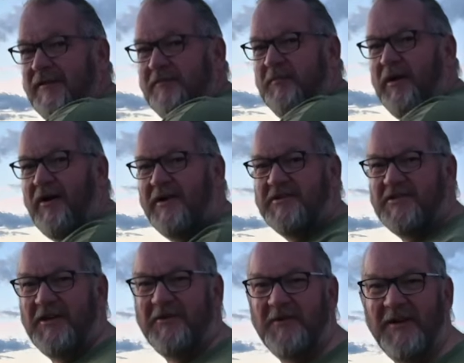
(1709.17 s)
just behind
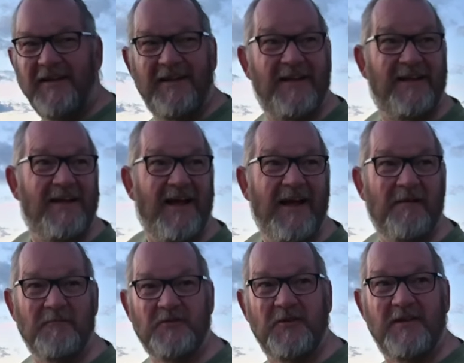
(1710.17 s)
you,
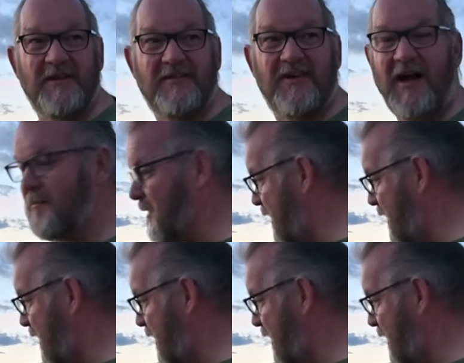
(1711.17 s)
doing the time